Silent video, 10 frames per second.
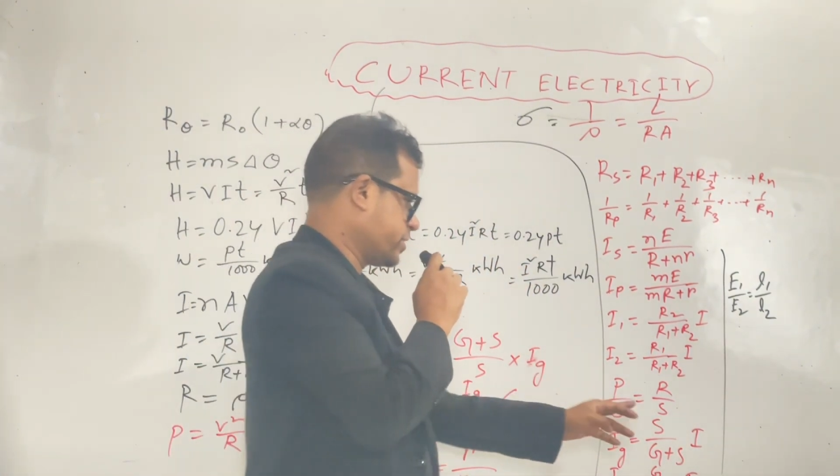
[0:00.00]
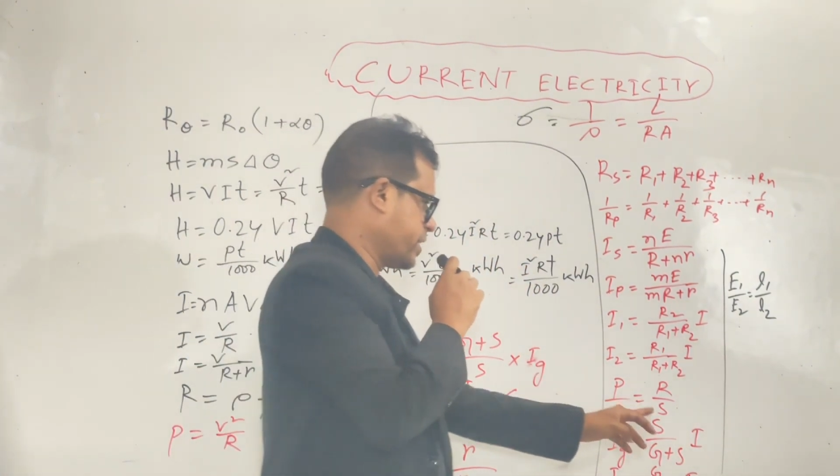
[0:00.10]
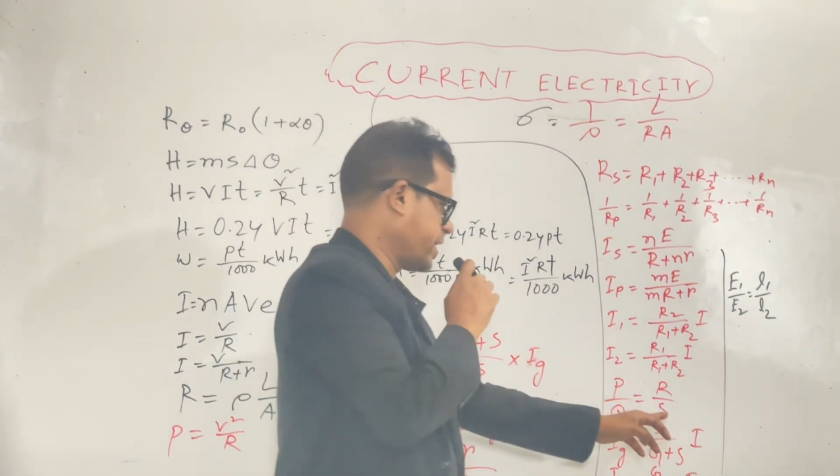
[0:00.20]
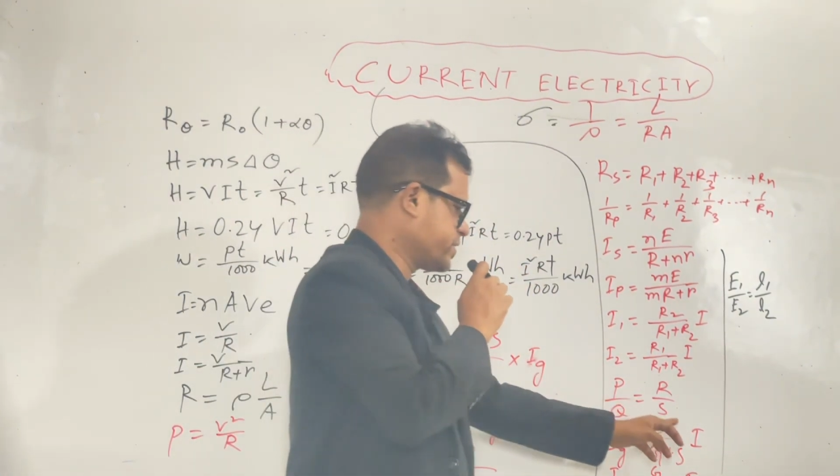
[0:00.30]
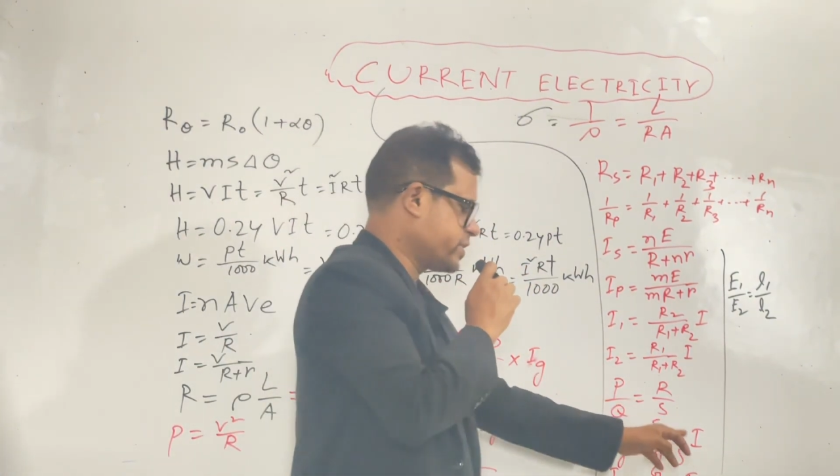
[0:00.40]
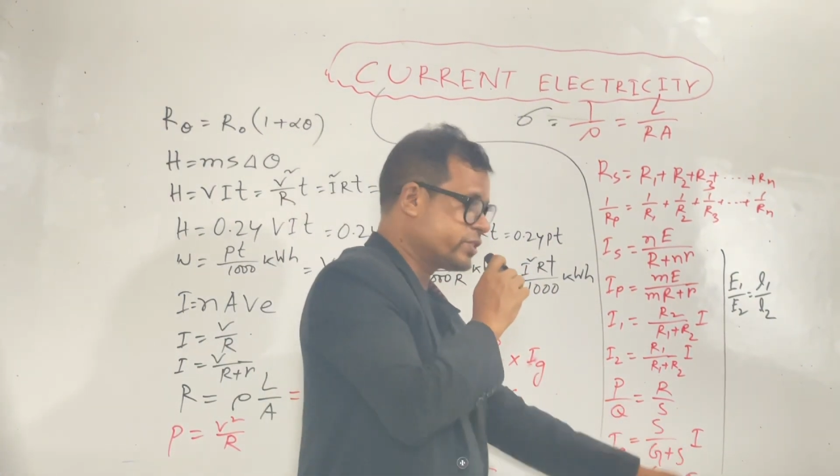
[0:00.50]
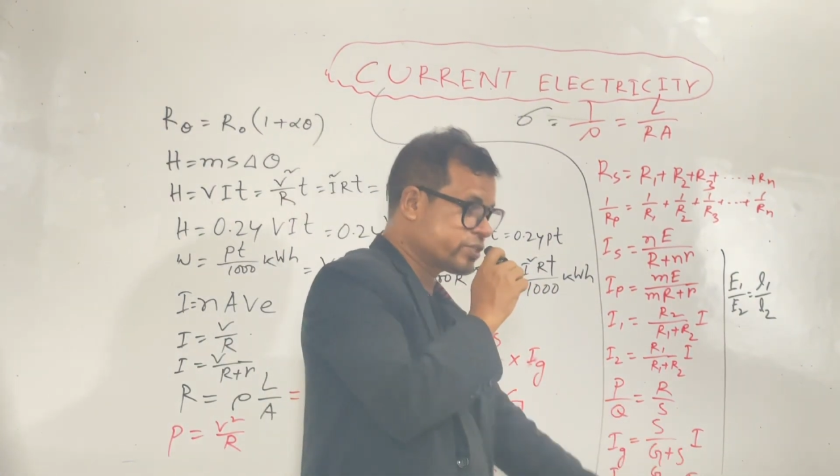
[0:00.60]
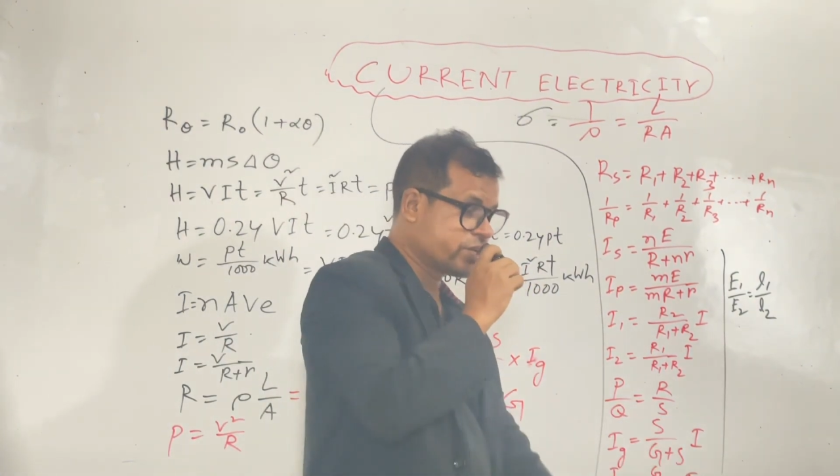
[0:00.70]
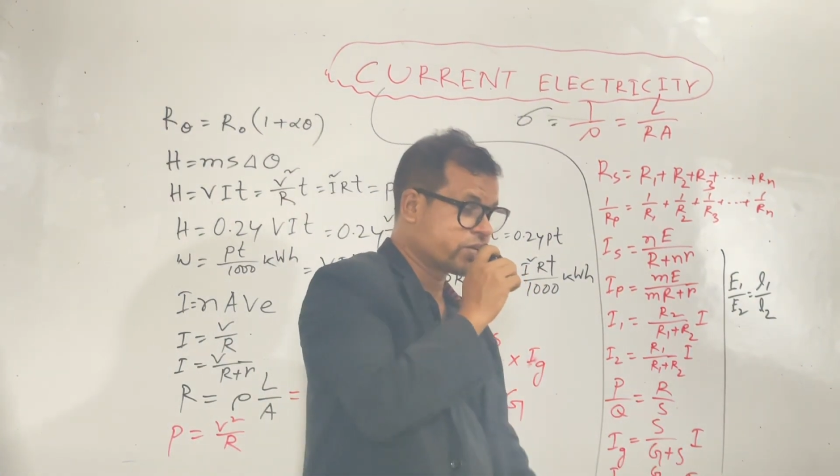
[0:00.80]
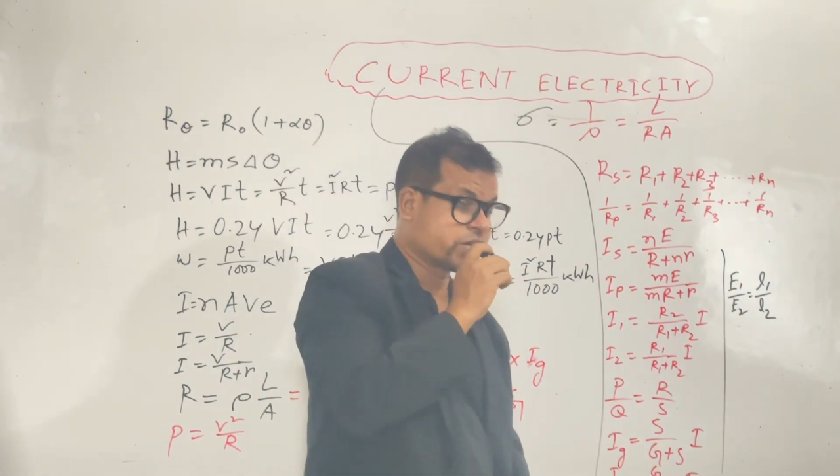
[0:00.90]
S is
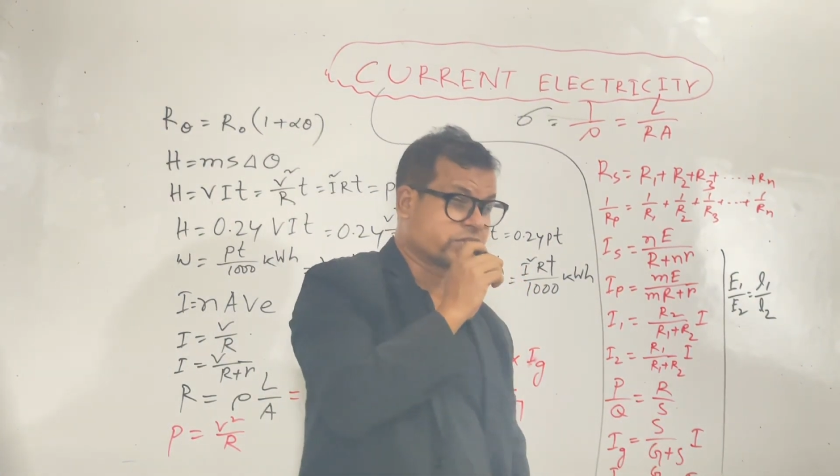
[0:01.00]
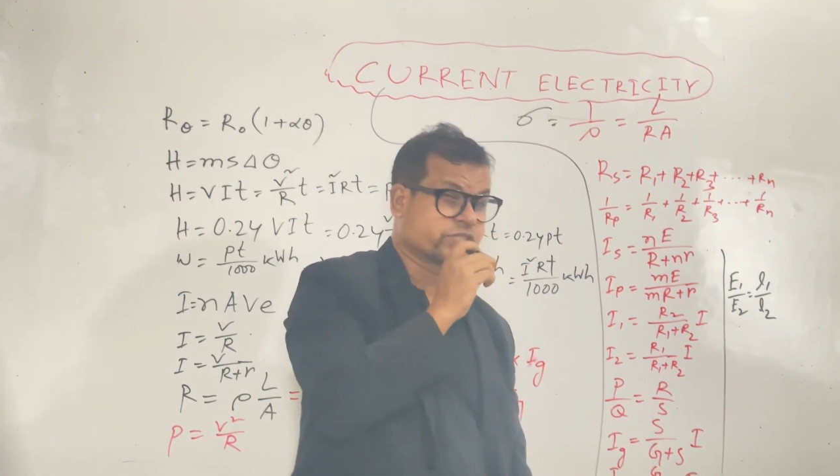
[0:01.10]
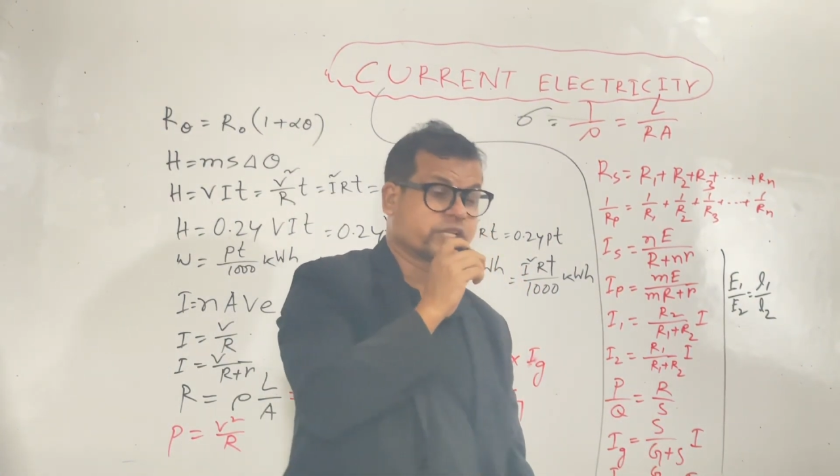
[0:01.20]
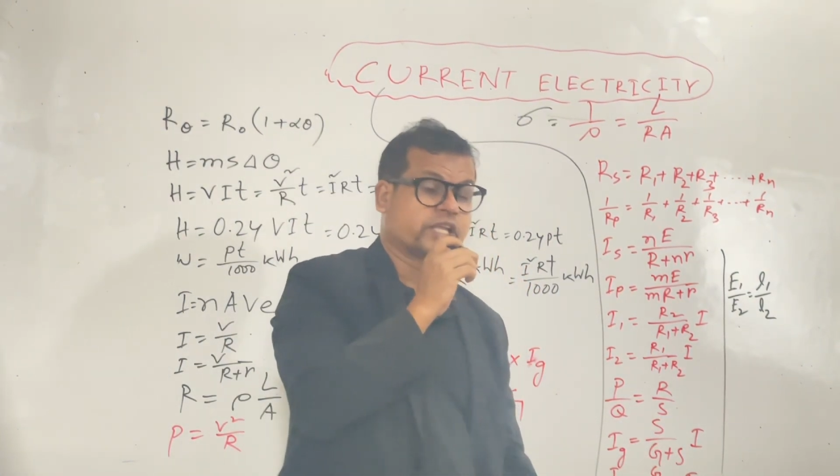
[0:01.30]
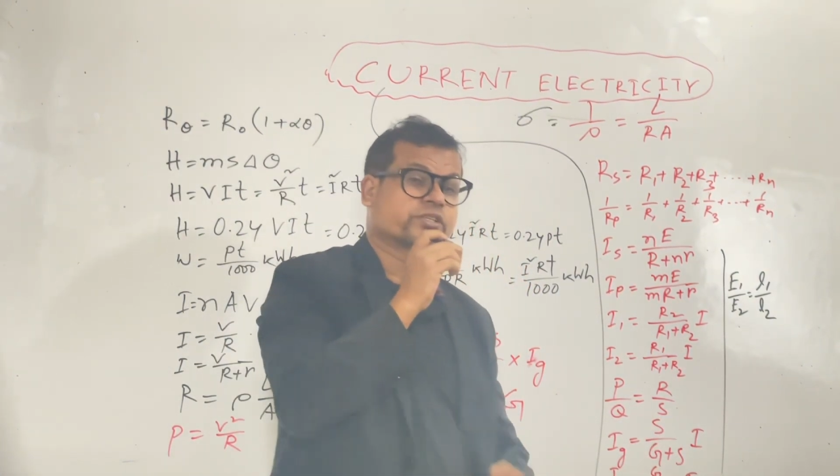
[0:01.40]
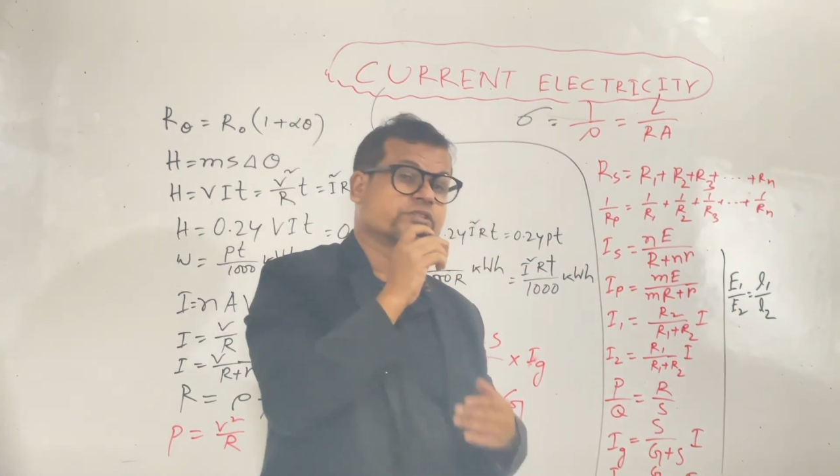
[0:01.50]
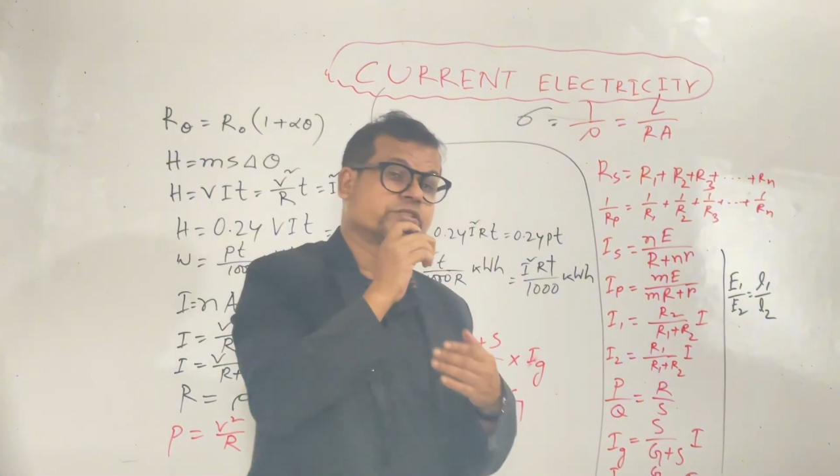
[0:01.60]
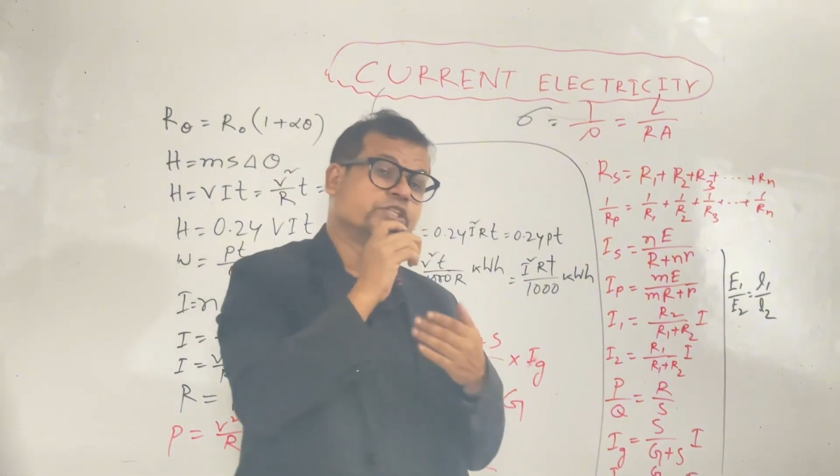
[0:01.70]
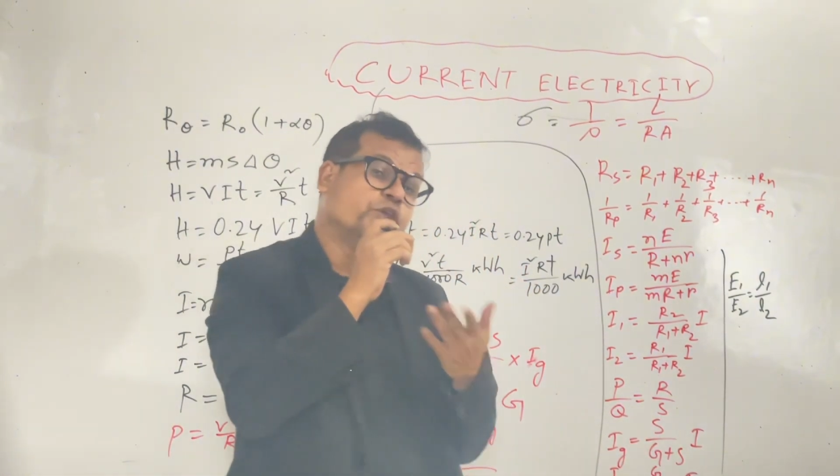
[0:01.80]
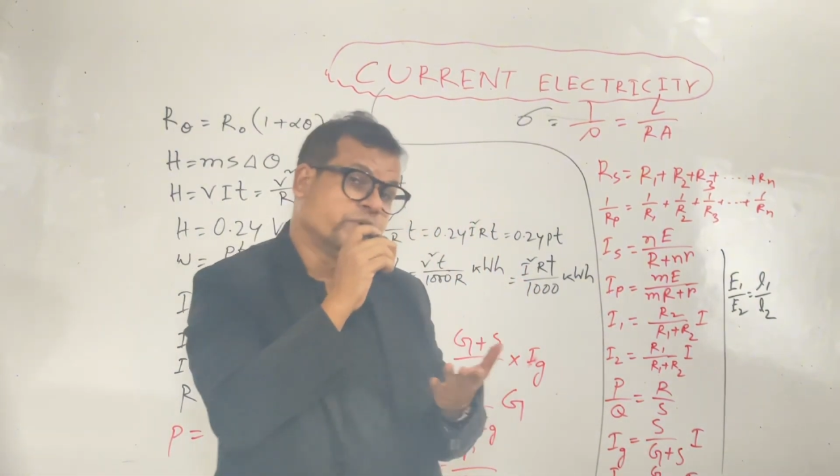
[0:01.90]
sharp is a
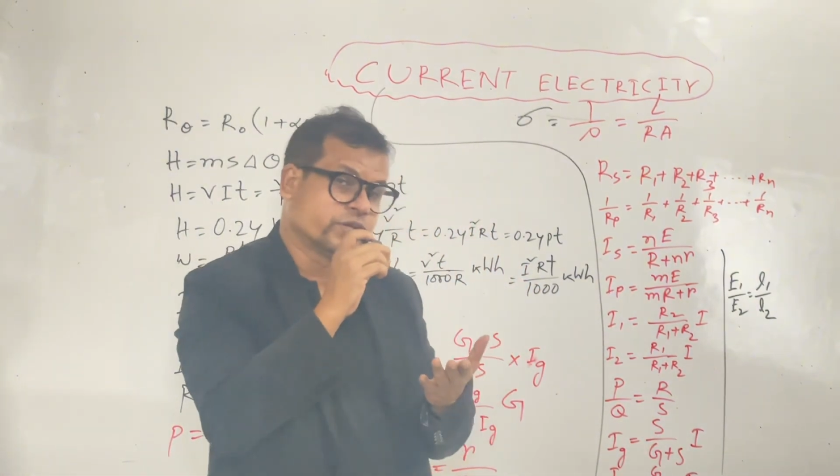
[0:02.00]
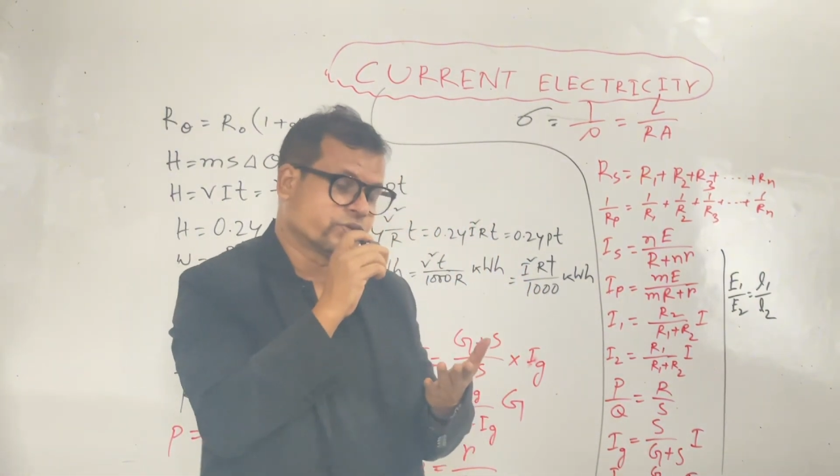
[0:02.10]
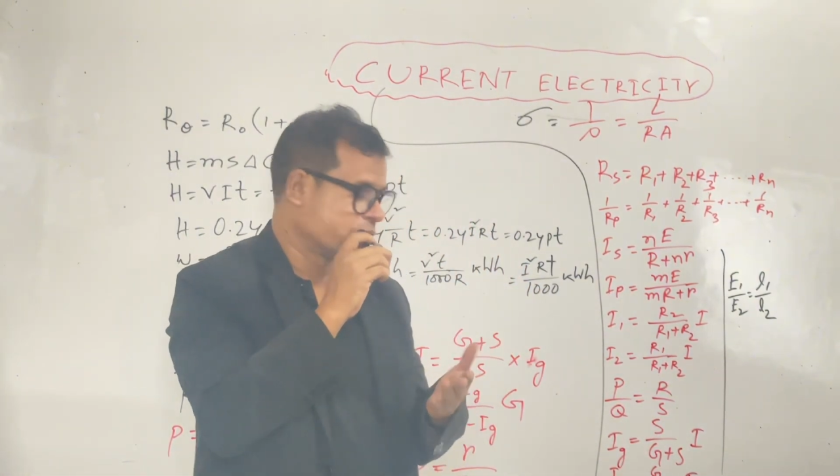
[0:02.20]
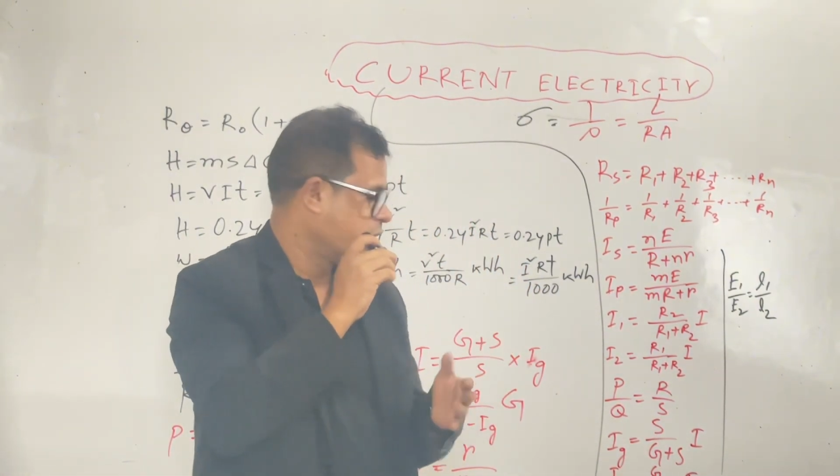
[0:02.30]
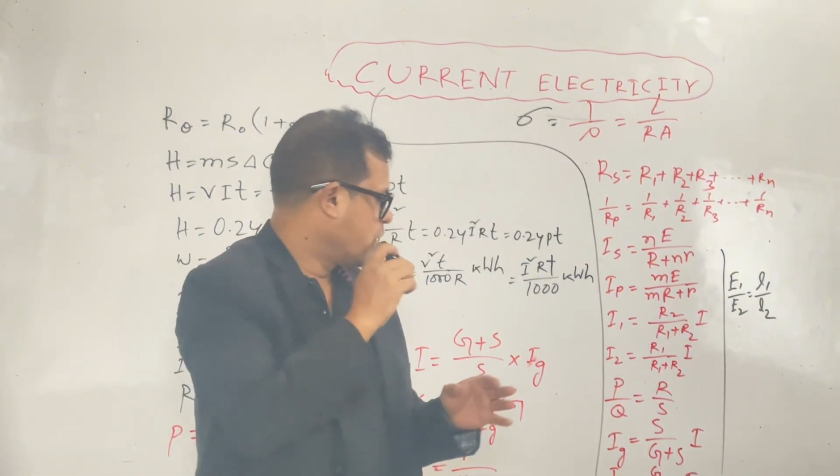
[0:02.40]
numerator